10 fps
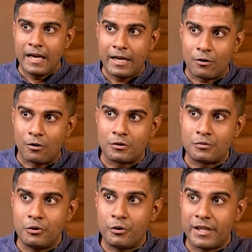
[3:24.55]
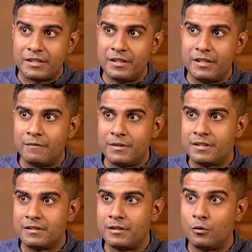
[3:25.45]
And also your HDL, which
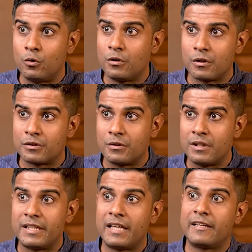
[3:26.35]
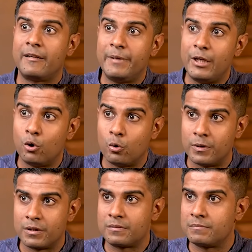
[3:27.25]
is the good cholesterol, that can be
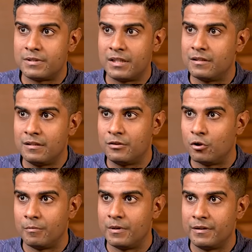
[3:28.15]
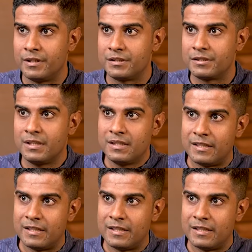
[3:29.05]
lower than the normal range.